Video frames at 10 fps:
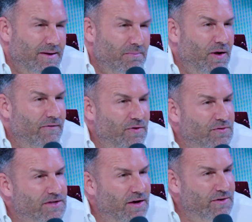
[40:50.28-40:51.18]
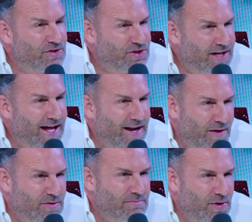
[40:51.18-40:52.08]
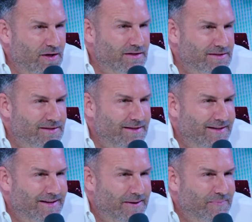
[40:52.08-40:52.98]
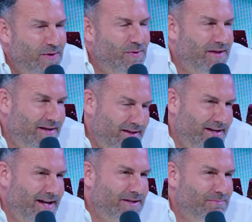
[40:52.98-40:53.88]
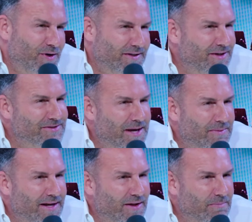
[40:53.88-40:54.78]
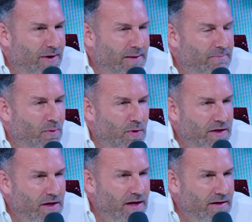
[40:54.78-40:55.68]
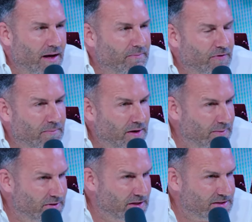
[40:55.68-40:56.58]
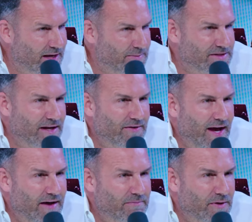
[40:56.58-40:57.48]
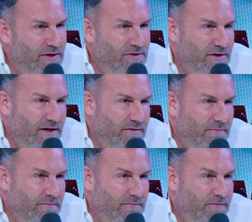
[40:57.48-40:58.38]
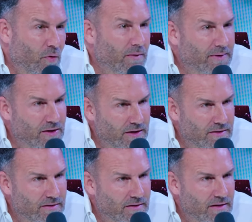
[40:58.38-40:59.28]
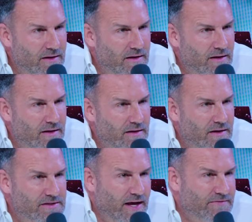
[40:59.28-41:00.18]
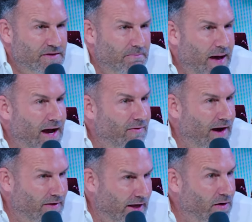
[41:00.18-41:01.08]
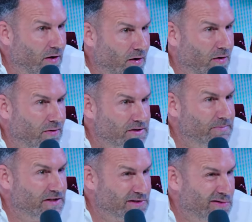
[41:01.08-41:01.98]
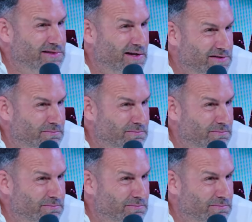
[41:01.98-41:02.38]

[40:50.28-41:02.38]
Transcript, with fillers: But if you sell the shit out of those books well, then the next book deal is coming down the pipe. But what are you getting? Upfront money. But this time, instead of a half million, you're getting four million because they have some background like, oh, this bitch going to sell